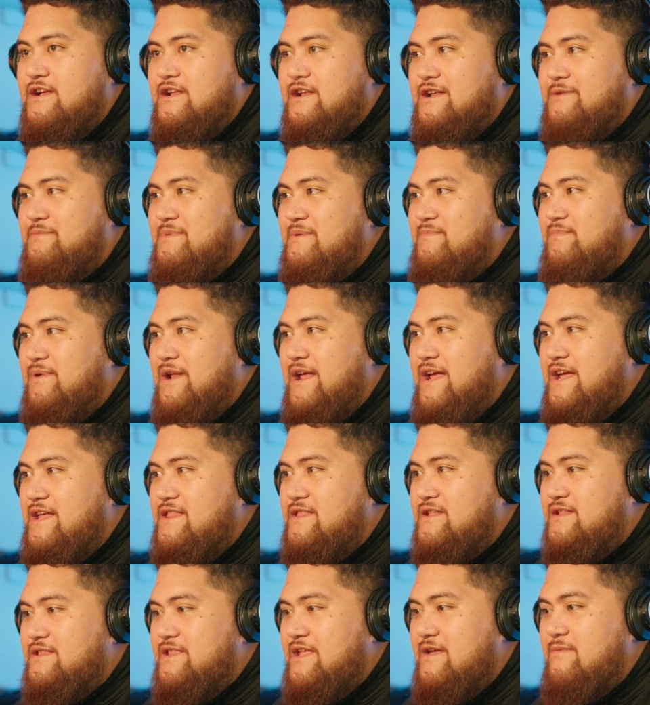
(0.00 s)
Let me play
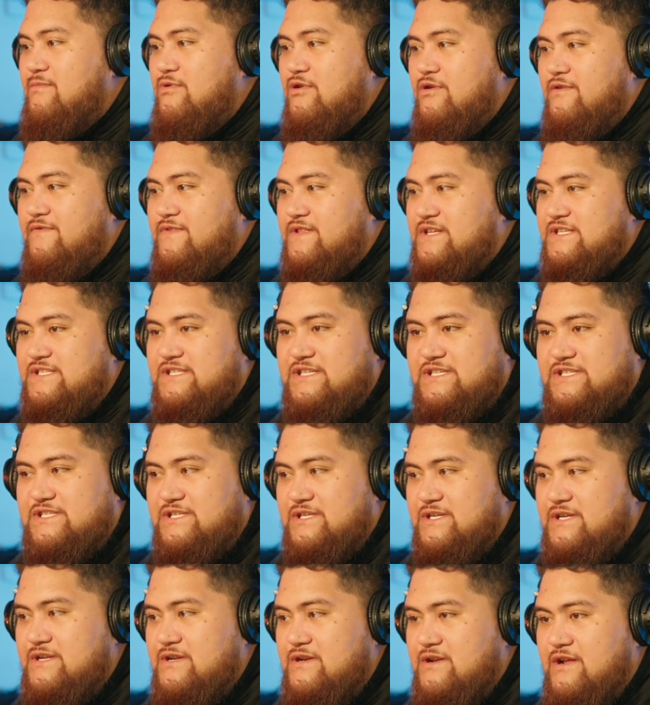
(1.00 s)
the demo of the
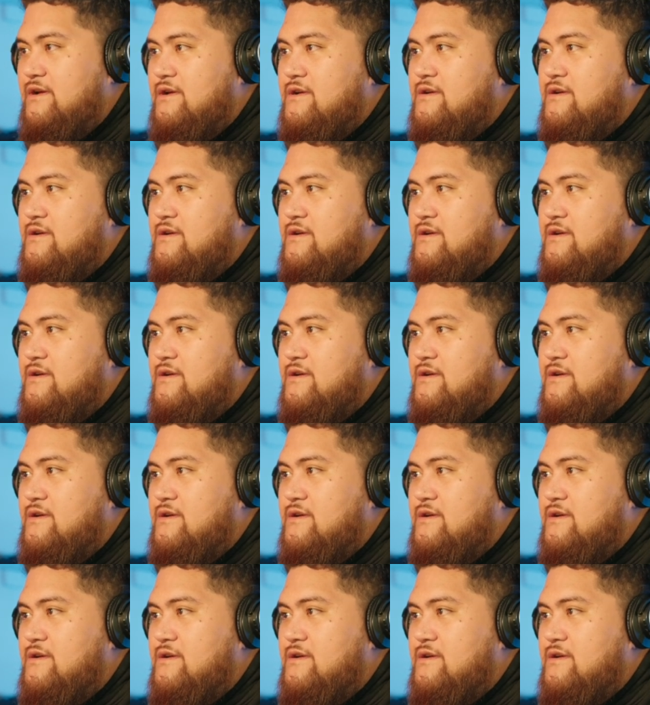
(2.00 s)
session.